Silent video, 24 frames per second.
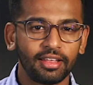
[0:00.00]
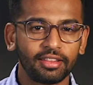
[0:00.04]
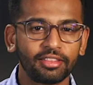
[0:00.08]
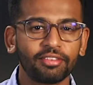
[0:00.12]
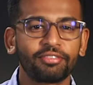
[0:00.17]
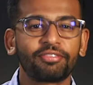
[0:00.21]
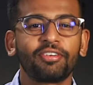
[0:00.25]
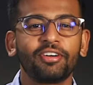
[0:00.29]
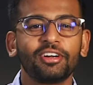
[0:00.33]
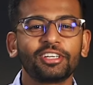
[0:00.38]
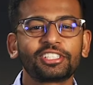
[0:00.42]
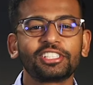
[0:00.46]
The
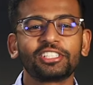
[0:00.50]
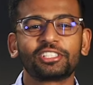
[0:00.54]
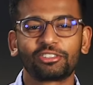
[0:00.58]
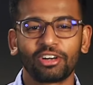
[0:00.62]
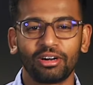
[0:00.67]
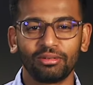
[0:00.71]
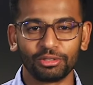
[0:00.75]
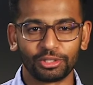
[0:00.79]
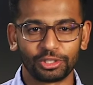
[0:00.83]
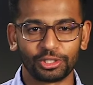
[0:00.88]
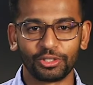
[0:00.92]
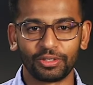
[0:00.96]
first is
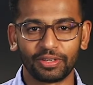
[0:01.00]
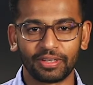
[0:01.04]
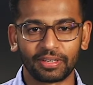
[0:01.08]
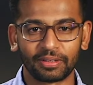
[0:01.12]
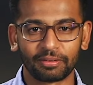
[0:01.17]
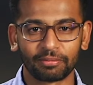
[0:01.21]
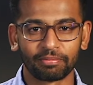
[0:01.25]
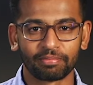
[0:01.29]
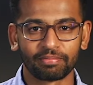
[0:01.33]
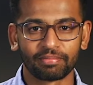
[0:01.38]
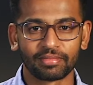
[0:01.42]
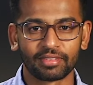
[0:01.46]
troubleshooting,
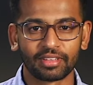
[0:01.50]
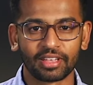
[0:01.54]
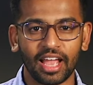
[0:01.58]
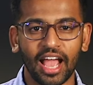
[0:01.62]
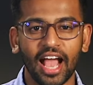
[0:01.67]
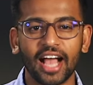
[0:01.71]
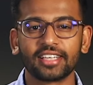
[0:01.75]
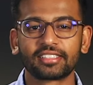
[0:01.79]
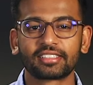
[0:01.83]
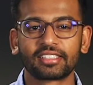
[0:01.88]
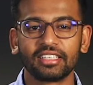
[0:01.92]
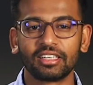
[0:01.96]

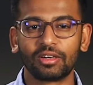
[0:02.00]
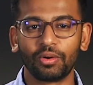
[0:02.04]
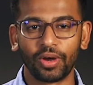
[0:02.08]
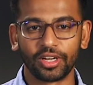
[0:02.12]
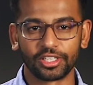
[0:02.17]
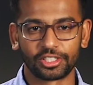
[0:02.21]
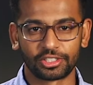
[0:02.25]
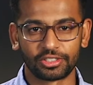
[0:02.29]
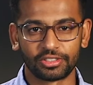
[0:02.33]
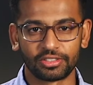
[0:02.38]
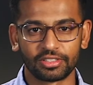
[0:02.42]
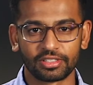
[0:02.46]
asking
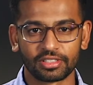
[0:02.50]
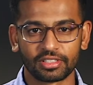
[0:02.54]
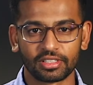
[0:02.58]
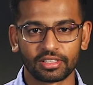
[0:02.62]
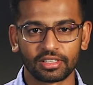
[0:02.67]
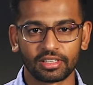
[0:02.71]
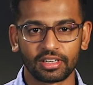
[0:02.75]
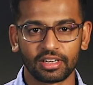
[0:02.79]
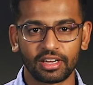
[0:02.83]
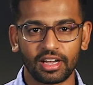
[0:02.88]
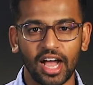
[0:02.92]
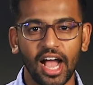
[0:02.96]
questions,
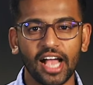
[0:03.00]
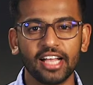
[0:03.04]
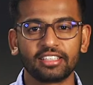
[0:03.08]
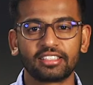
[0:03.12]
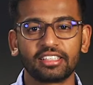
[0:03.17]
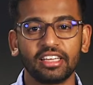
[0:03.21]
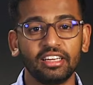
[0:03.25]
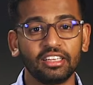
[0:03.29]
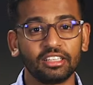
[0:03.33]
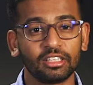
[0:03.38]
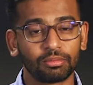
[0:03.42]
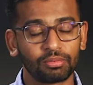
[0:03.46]

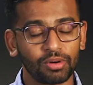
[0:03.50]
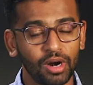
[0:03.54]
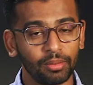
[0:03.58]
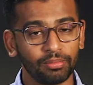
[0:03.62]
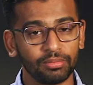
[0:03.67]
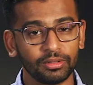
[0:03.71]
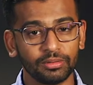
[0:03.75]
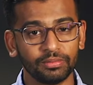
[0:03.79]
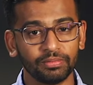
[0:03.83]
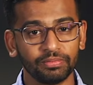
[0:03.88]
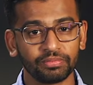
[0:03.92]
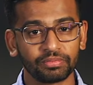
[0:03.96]
isolating the
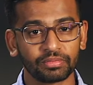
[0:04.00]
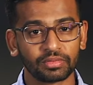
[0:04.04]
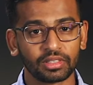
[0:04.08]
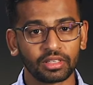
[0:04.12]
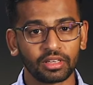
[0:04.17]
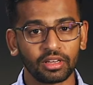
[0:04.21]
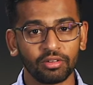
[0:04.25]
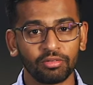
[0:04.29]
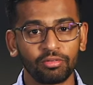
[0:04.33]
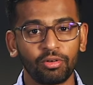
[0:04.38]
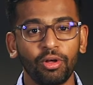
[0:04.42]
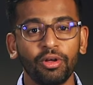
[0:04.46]
problem,
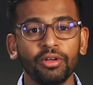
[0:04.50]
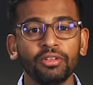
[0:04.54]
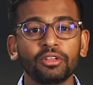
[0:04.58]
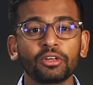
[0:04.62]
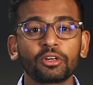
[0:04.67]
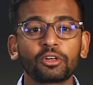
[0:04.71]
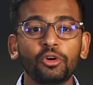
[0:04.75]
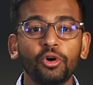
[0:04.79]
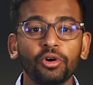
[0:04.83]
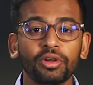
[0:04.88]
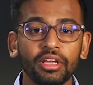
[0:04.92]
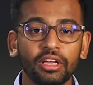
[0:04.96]
following the
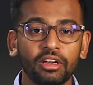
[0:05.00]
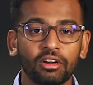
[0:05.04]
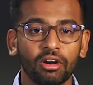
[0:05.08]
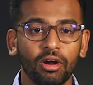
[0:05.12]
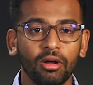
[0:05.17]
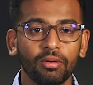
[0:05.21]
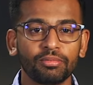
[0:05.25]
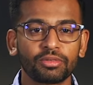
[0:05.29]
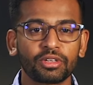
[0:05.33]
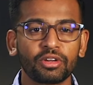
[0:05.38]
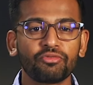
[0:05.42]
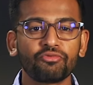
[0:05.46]
cookie
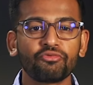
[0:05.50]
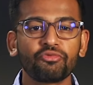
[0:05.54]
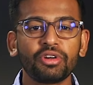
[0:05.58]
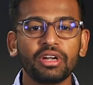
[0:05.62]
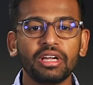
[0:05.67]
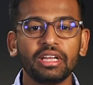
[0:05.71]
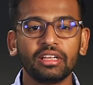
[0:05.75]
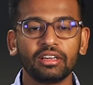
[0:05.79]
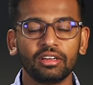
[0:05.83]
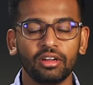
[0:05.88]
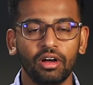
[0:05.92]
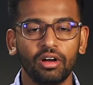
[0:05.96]
crumbs, and
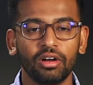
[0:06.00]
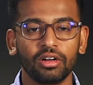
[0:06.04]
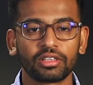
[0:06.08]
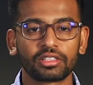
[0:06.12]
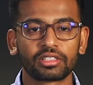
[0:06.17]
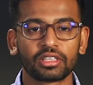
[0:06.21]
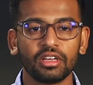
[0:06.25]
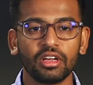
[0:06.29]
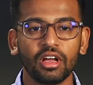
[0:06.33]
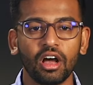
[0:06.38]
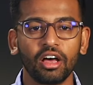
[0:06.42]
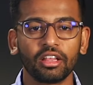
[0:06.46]
reading
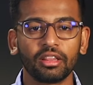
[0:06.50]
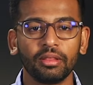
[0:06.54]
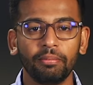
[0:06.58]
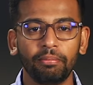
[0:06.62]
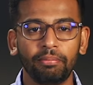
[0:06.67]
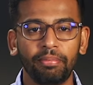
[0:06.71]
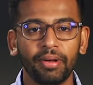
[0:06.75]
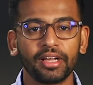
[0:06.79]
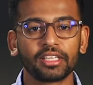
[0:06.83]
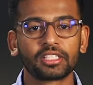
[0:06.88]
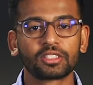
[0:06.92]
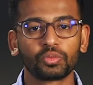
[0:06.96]
logs are the
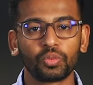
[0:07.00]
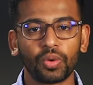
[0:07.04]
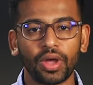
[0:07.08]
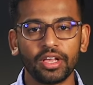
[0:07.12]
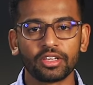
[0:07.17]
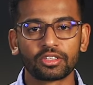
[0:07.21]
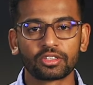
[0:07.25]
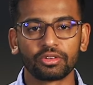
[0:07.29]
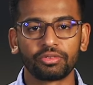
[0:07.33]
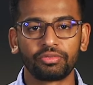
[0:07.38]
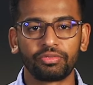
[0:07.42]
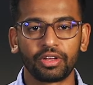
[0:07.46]
best
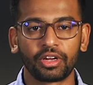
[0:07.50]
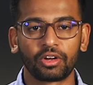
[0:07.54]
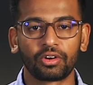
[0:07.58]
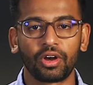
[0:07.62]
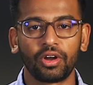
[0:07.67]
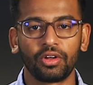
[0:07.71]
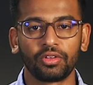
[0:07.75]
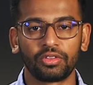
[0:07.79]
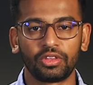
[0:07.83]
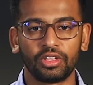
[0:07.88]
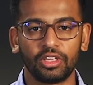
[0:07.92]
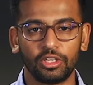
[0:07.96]
ways to figure
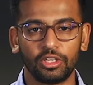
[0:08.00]
out